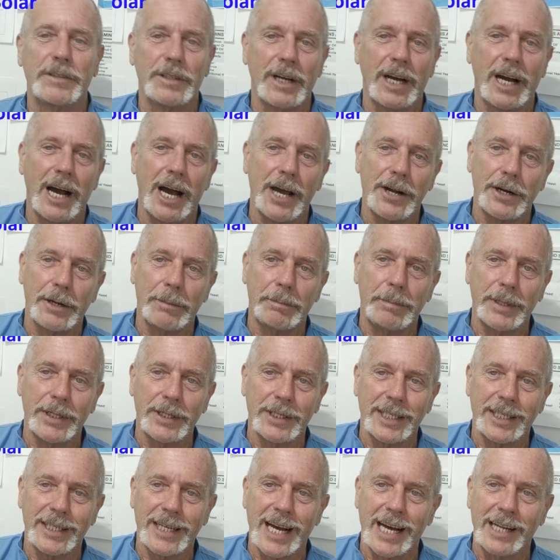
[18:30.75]
$100
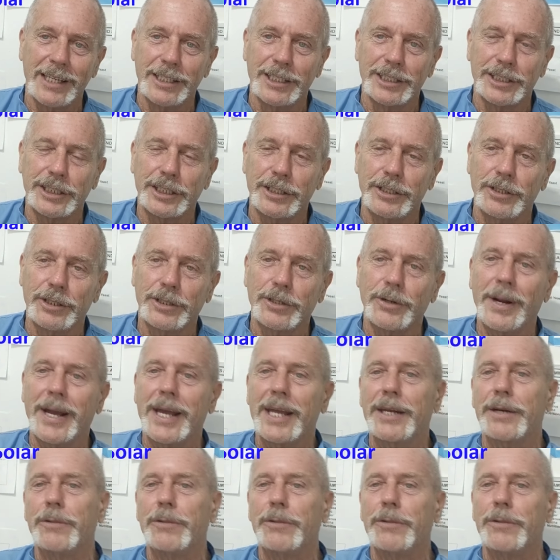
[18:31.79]
billion to Ukraine,